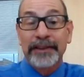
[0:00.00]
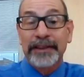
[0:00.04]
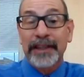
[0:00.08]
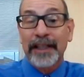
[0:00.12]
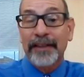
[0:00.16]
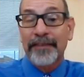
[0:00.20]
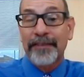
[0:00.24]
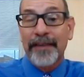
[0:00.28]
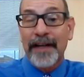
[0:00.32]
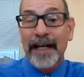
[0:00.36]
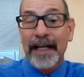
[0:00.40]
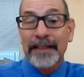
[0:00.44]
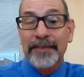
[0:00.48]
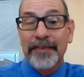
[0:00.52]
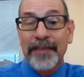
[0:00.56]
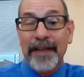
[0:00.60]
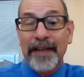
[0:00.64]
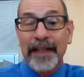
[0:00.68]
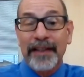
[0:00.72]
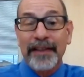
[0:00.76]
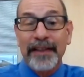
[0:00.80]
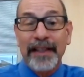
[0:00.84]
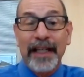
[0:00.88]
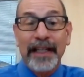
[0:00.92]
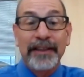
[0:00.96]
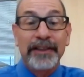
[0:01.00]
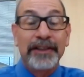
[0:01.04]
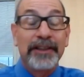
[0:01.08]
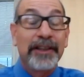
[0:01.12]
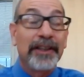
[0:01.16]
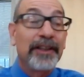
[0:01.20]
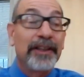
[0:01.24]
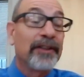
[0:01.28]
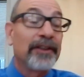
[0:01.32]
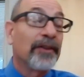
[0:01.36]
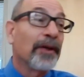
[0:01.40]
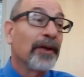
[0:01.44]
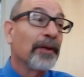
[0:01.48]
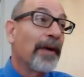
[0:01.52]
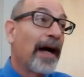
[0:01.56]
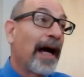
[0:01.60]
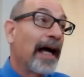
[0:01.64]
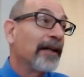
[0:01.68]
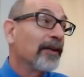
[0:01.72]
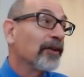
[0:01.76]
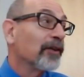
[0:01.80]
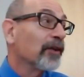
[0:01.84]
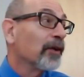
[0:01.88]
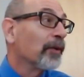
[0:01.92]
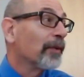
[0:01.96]
J. Fox Foundation, or
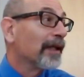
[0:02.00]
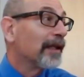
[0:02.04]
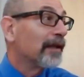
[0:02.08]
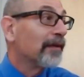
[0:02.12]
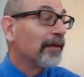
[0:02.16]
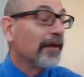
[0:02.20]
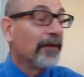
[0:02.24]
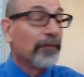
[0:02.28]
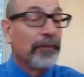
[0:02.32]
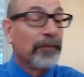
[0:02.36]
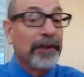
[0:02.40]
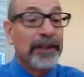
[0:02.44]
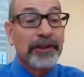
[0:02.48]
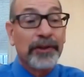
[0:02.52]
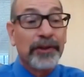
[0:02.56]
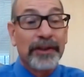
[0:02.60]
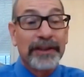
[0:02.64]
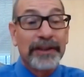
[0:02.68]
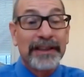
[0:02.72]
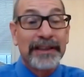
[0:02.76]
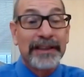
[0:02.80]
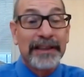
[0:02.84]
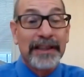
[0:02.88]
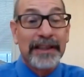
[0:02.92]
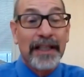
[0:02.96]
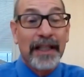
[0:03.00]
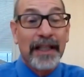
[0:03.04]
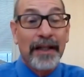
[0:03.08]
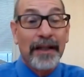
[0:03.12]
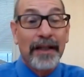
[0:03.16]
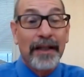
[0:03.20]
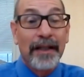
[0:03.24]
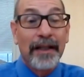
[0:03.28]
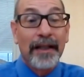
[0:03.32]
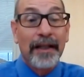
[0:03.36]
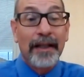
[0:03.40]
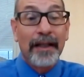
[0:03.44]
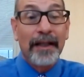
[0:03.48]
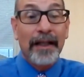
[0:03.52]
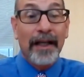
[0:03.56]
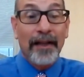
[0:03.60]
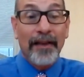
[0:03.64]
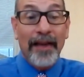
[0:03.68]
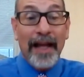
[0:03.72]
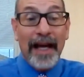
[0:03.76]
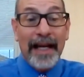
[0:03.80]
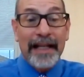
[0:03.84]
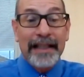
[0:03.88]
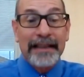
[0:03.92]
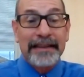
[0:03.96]
I don't know what resources the
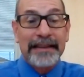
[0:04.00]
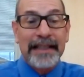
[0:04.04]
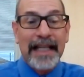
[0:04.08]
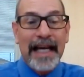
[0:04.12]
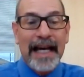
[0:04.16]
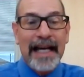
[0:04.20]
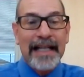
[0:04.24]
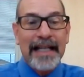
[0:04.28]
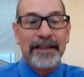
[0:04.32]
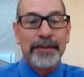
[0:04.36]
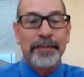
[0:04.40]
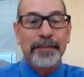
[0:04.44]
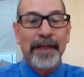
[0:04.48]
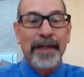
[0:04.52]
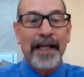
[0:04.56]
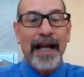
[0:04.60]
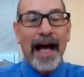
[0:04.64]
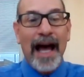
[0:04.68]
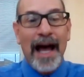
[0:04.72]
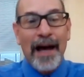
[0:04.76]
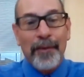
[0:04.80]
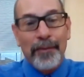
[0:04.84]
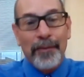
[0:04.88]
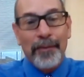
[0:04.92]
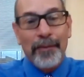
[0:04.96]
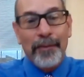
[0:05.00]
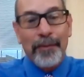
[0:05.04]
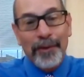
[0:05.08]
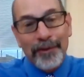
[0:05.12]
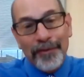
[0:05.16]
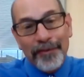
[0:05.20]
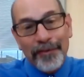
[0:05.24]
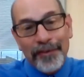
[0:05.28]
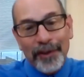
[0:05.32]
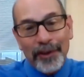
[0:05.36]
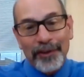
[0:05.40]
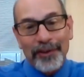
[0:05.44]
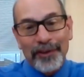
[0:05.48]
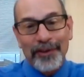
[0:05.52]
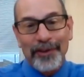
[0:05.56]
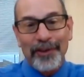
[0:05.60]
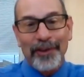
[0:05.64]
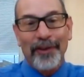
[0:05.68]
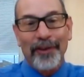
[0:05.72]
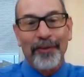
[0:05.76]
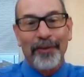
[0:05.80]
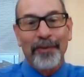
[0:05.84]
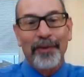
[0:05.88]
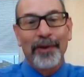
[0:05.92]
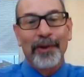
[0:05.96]
Alliance has, but I would
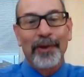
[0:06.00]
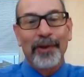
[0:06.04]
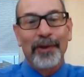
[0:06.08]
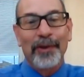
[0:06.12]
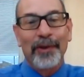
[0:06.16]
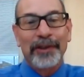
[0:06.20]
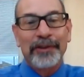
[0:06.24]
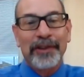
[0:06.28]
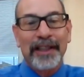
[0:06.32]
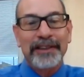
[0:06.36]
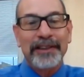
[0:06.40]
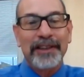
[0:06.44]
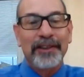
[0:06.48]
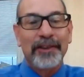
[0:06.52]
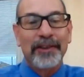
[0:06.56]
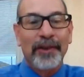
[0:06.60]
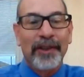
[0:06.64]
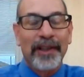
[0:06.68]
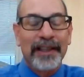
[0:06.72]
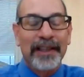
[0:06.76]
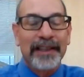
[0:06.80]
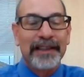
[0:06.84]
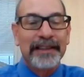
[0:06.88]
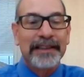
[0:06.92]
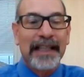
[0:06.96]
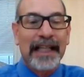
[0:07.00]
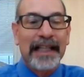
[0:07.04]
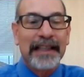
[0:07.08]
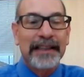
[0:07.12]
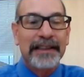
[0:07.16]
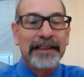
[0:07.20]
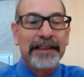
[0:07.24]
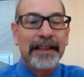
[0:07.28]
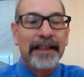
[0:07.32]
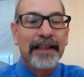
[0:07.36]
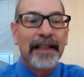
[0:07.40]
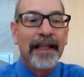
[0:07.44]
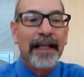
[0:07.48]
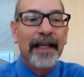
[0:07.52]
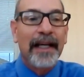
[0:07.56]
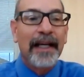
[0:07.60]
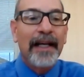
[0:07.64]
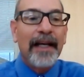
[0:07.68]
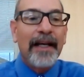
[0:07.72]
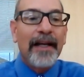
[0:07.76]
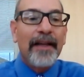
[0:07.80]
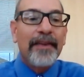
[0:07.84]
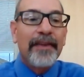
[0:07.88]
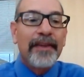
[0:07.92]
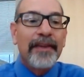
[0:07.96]
filter through a trusted organization.
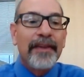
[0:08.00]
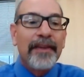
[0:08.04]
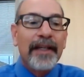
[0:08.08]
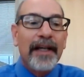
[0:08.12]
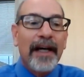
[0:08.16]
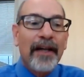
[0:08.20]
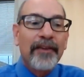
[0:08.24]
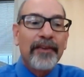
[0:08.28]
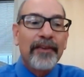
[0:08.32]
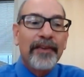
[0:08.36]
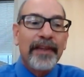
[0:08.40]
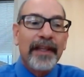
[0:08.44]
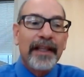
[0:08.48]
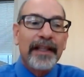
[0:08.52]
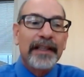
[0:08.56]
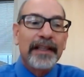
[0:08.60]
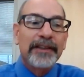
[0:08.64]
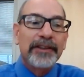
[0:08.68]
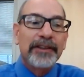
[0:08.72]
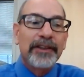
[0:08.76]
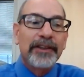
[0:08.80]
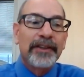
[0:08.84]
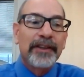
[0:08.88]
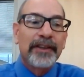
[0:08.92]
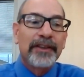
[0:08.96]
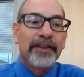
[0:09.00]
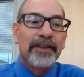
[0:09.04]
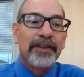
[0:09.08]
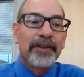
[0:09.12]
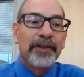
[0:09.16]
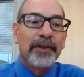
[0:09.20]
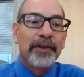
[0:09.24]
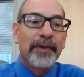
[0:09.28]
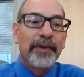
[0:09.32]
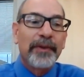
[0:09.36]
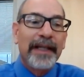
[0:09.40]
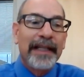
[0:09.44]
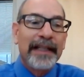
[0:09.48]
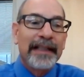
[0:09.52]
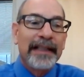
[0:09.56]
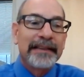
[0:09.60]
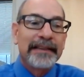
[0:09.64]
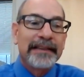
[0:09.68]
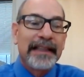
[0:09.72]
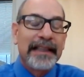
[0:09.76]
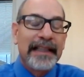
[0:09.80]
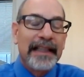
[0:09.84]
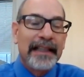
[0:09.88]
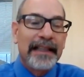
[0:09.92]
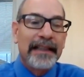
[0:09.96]
The other thing that you can do
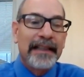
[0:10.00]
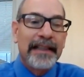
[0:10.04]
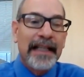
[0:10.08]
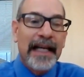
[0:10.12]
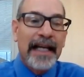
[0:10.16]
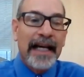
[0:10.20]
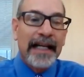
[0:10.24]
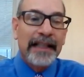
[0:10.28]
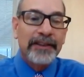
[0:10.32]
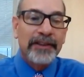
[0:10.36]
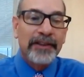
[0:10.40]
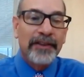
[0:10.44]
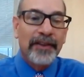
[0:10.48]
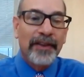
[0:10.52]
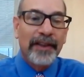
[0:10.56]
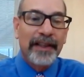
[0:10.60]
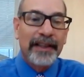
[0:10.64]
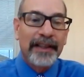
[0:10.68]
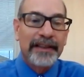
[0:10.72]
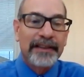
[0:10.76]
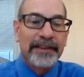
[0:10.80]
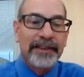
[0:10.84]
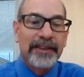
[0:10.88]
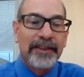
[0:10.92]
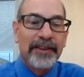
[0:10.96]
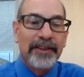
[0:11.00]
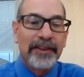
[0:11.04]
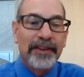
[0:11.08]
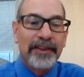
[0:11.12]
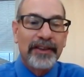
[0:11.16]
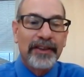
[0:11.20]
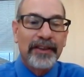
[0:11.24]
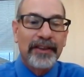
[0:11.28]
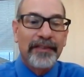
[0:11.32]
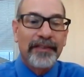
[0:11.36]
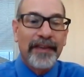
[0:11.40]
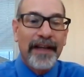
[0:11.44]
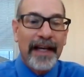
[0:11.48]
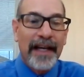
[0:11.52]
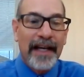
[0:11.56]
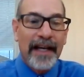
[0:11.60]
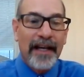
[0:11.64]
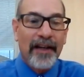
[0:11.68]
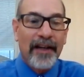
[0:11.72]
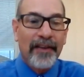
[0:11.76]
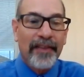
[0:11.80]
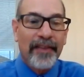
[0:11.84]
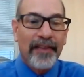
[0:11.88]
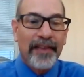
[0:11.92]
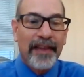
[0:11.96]
is the National Institute of
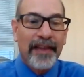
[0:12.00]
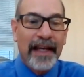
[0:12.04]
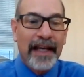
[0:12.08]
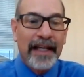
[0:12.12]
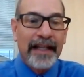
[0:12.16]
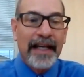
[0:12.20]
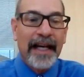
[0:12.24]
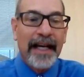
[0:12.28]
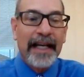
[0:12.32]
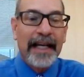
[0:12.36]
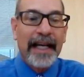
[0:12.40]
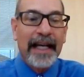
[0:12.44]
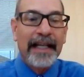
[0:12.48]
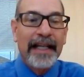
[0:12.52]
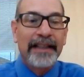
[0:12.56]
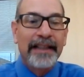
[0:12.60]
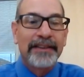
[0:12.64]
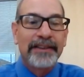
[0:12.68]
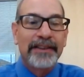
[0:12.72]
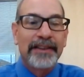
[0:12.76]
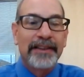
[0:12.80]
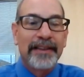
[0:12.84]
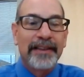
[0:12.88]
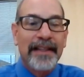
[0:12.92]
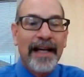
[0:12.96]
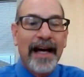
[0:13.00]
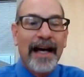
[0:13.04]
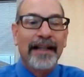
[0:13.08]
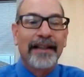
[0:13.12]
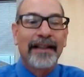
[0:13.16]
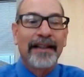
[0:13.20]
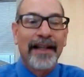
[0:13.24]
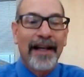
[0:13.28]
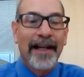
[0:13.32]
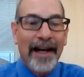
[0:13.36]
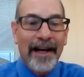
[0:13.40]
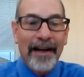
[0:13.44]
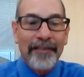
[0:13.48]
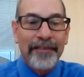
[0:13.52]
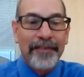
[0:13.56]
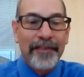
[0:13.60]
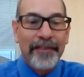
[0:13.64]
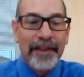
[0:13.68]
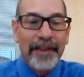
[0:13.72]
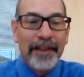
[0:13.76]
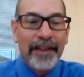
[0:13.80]
Health, NIH.gov.